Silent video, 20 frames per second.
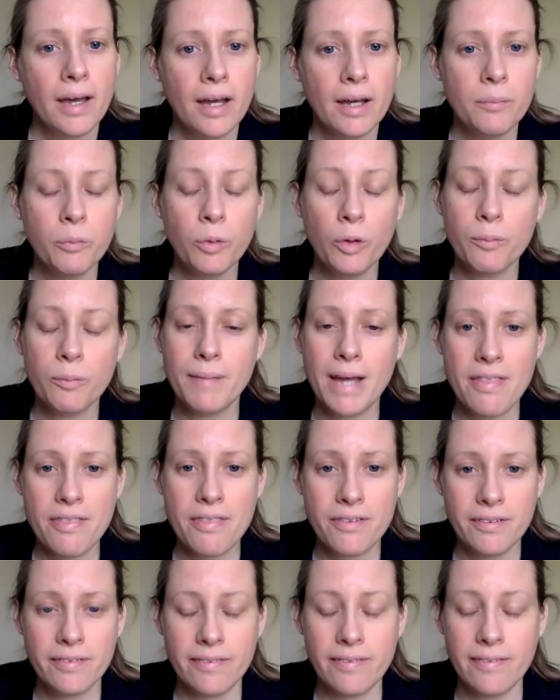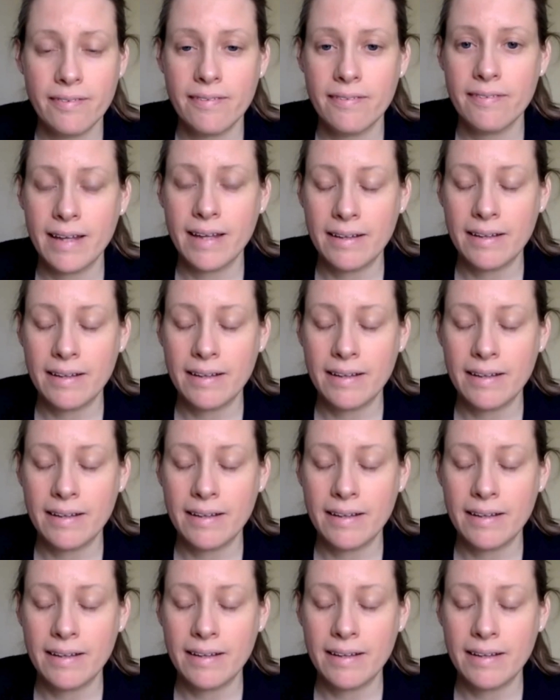And what methods and
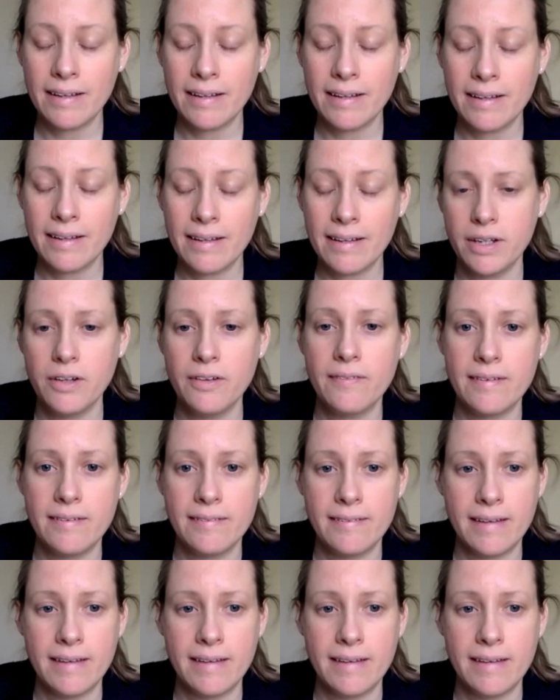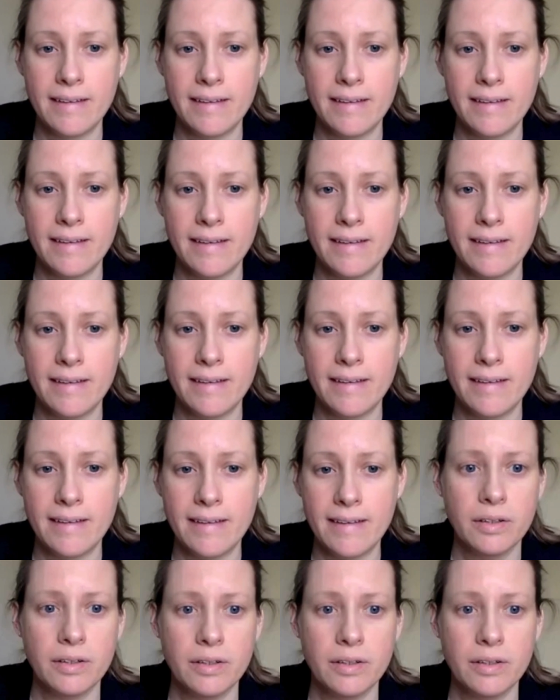standards can we use in data collection?